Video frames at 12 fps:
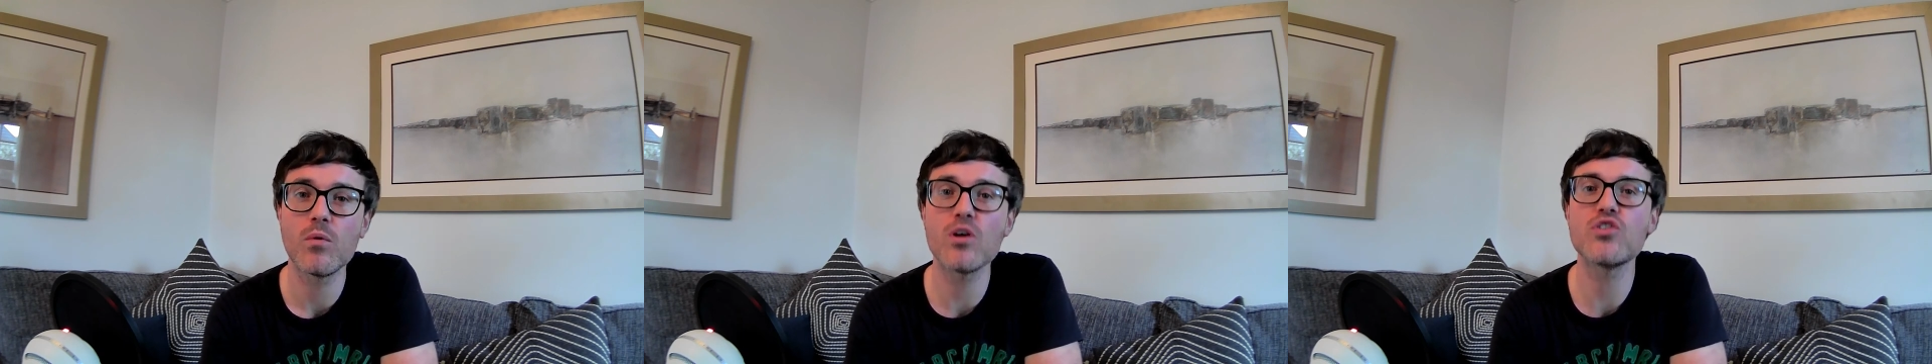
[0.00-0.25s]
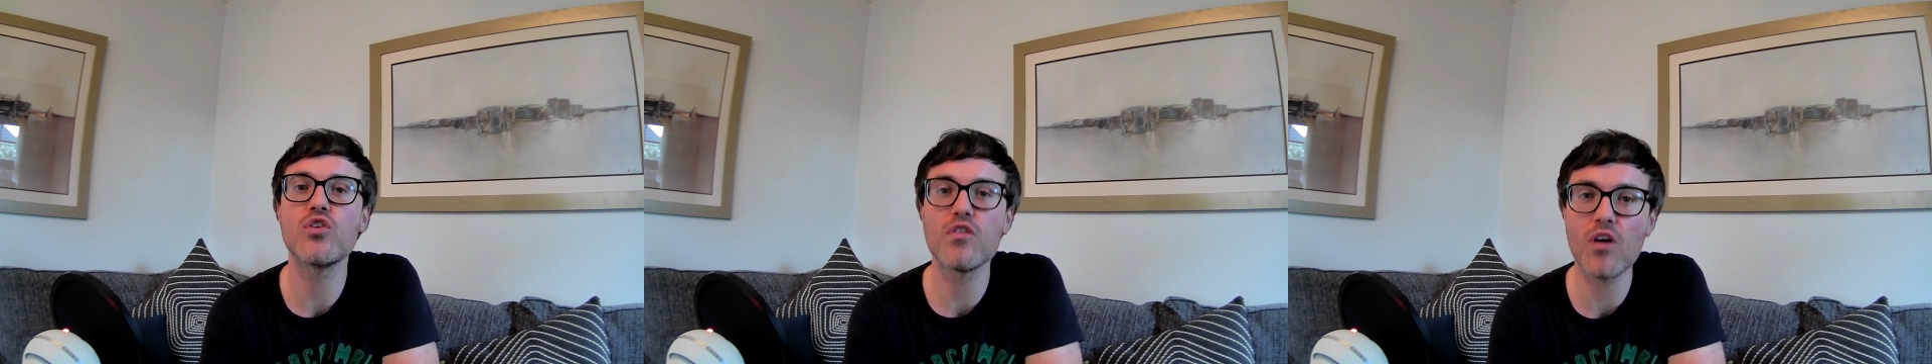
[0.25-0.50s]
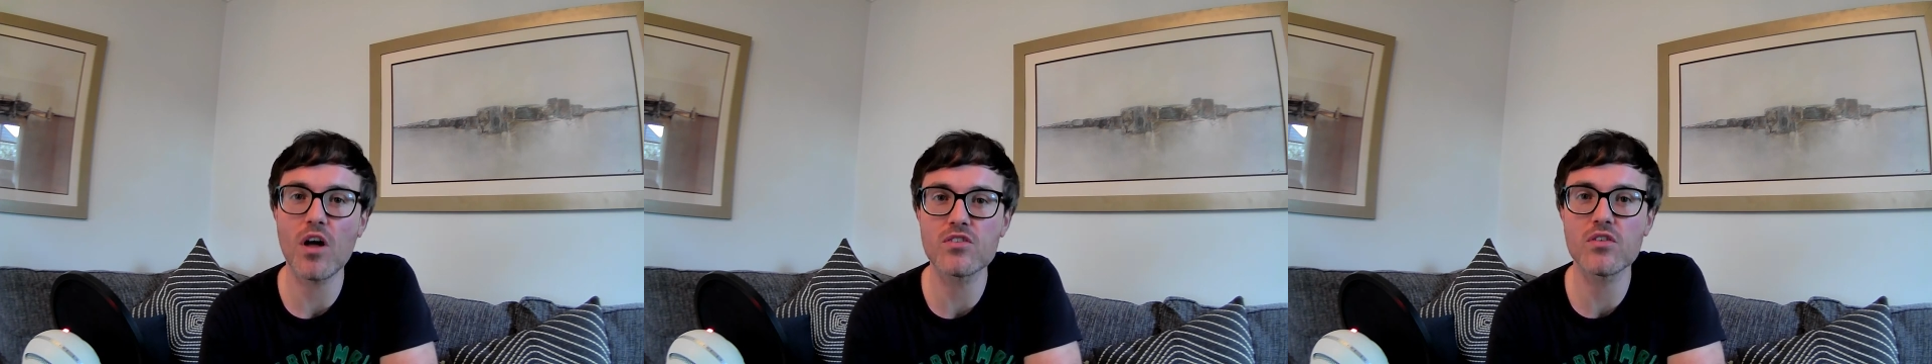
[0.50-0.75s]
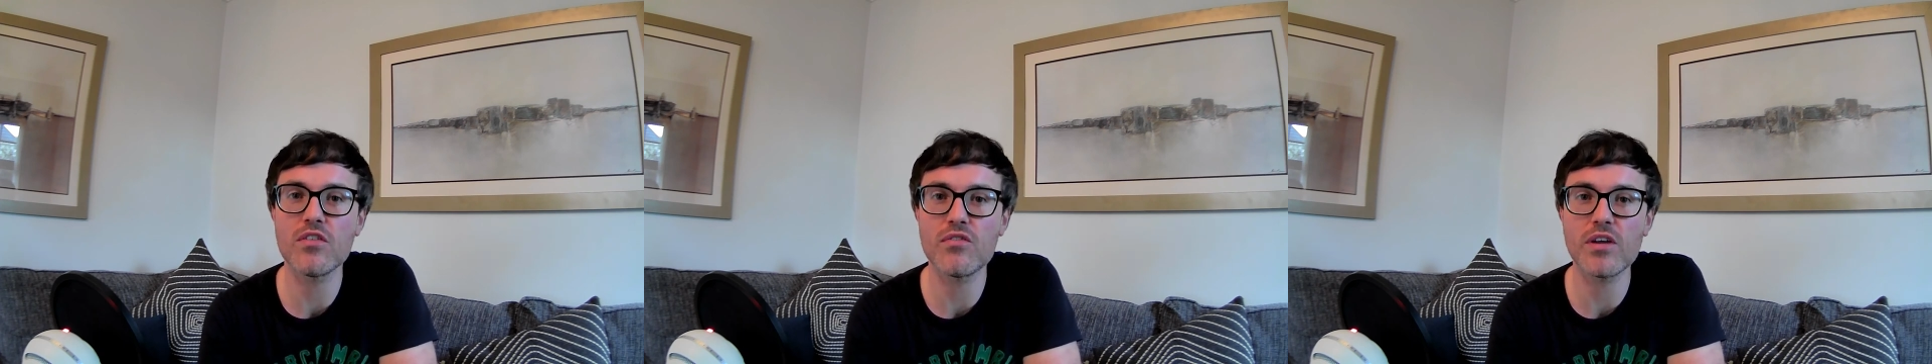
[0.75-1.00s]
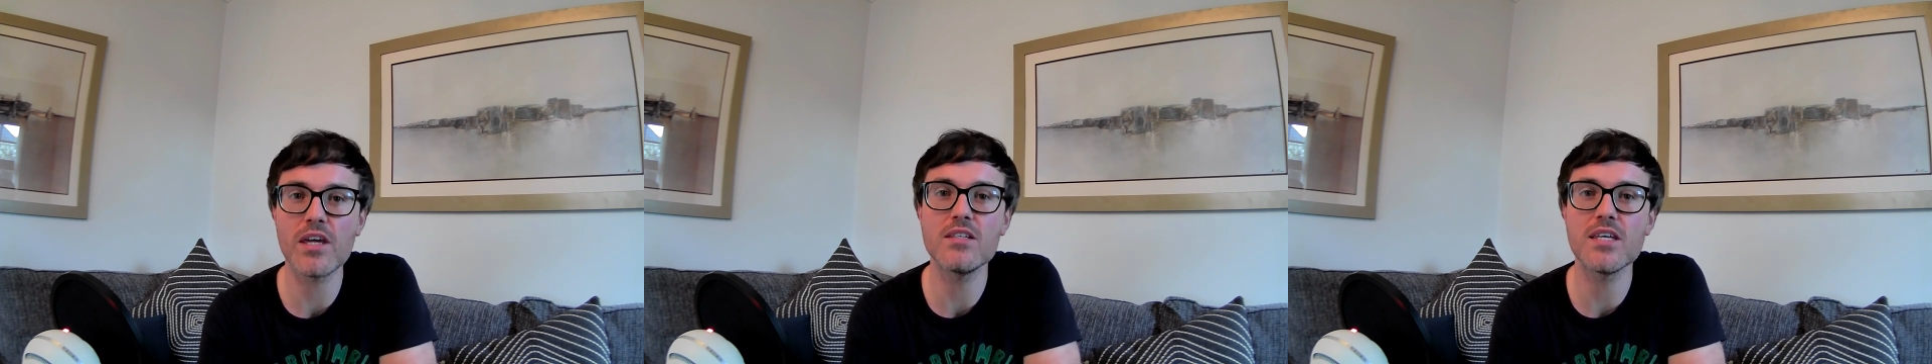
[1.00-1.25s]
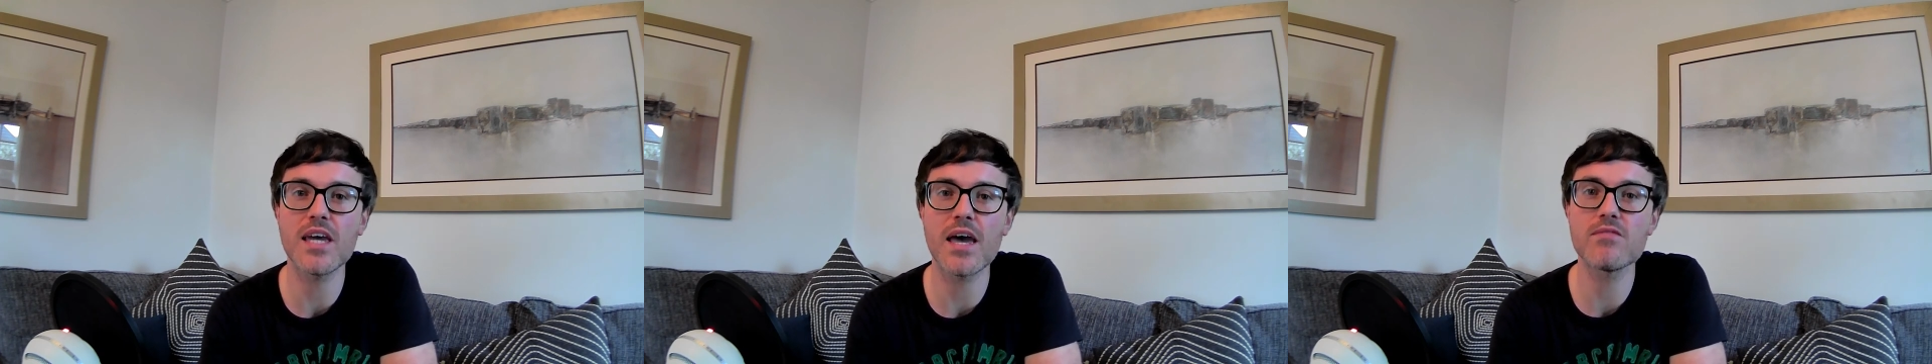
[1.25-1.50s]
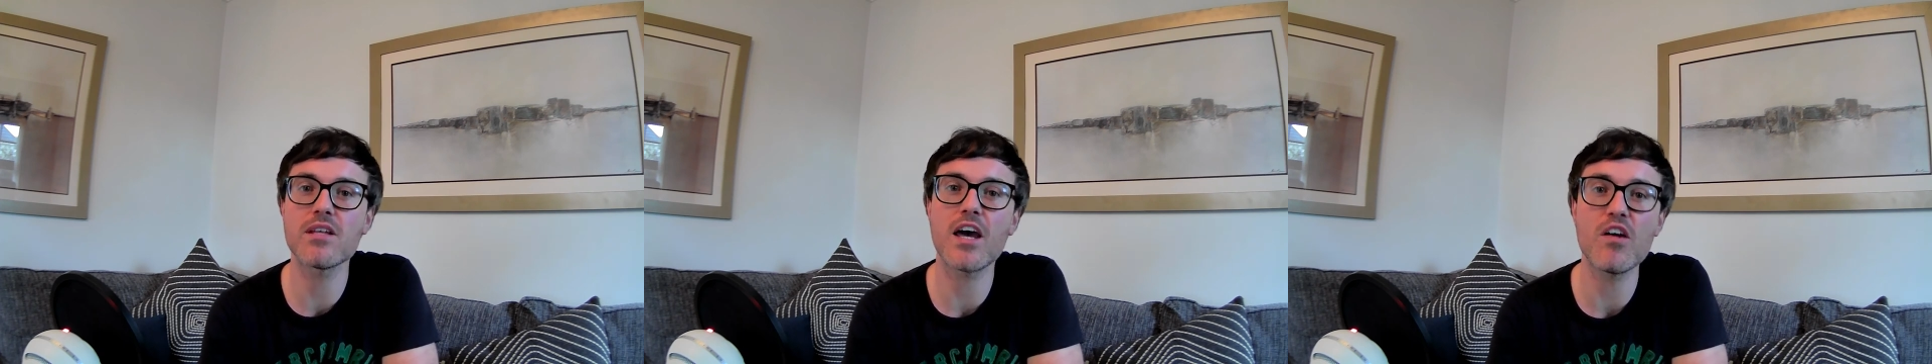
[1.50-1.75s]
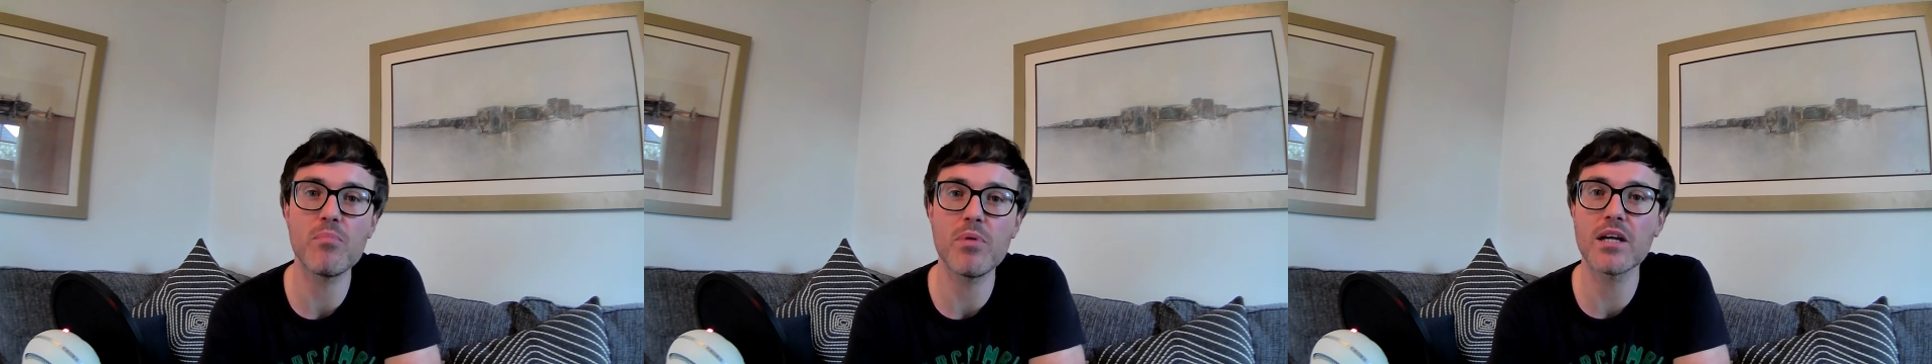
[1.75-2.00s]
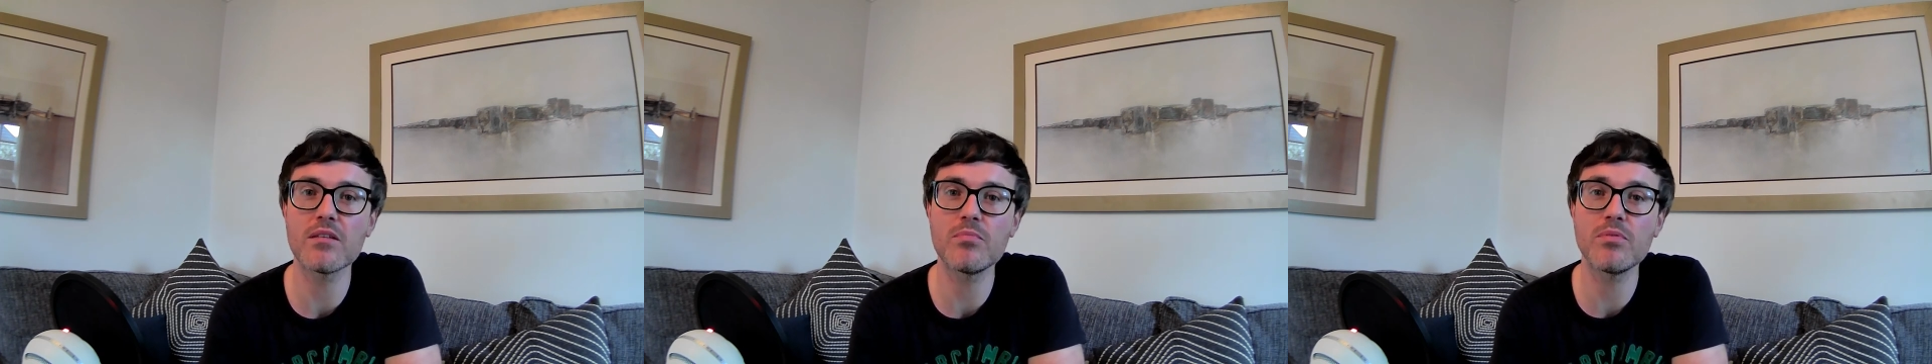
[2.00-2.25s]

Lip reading: What's your thoughts on the three ETFs that I've picked?